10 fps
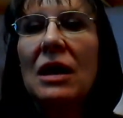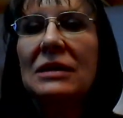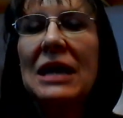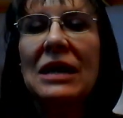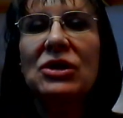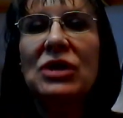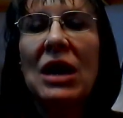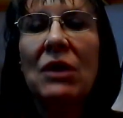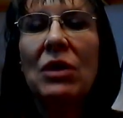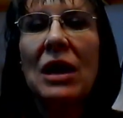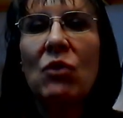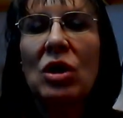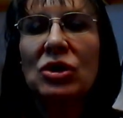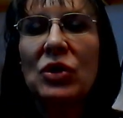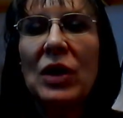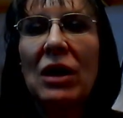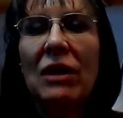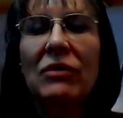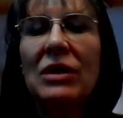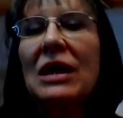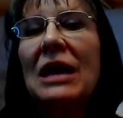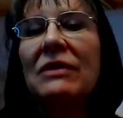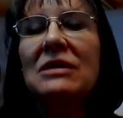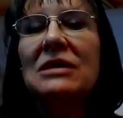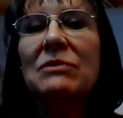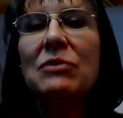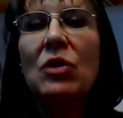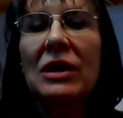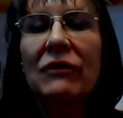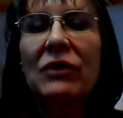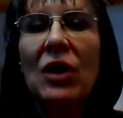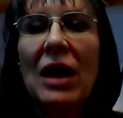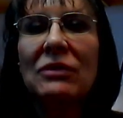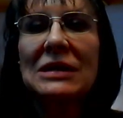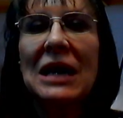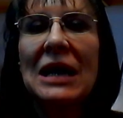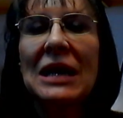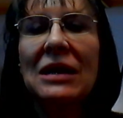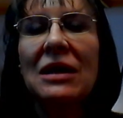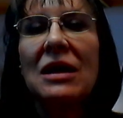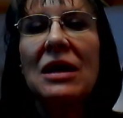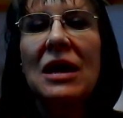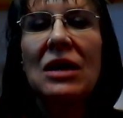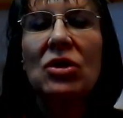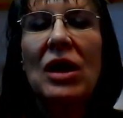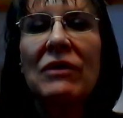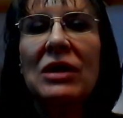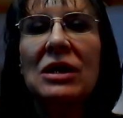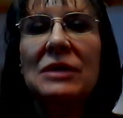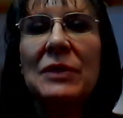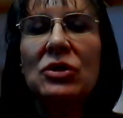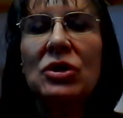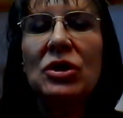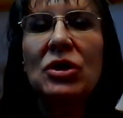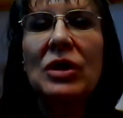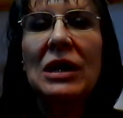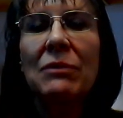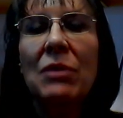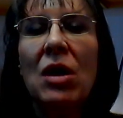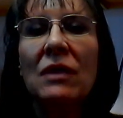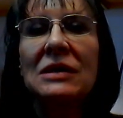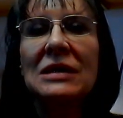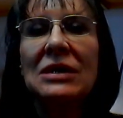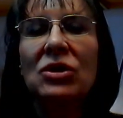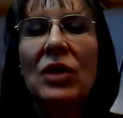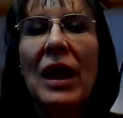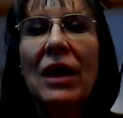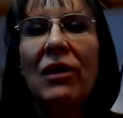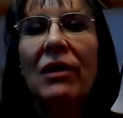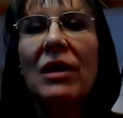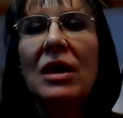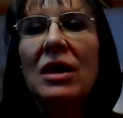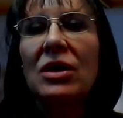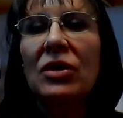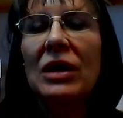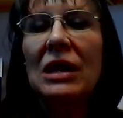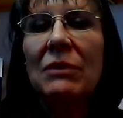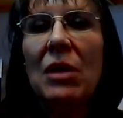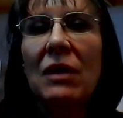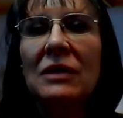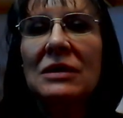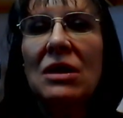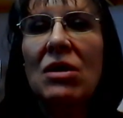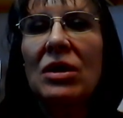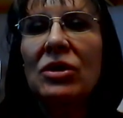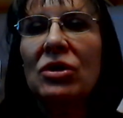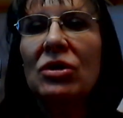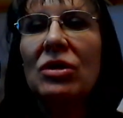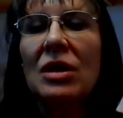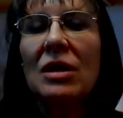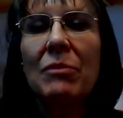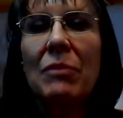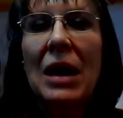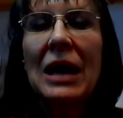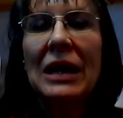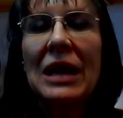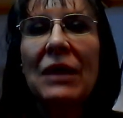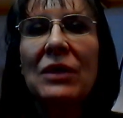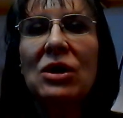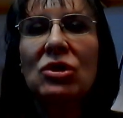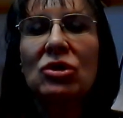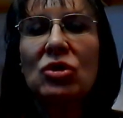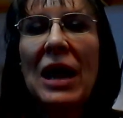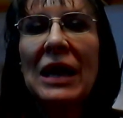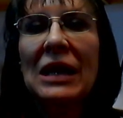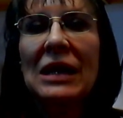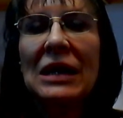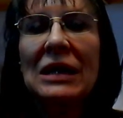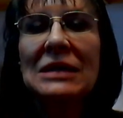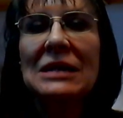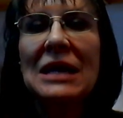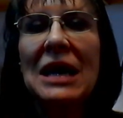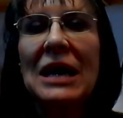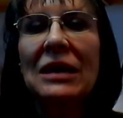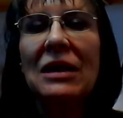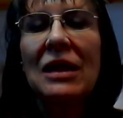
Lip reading: Take a shower and wash your hair every night. This is important. If you're outside and you're having exposure, you're getting pollens in your hair. You're getting pollens on your body, and then you're dragging it inside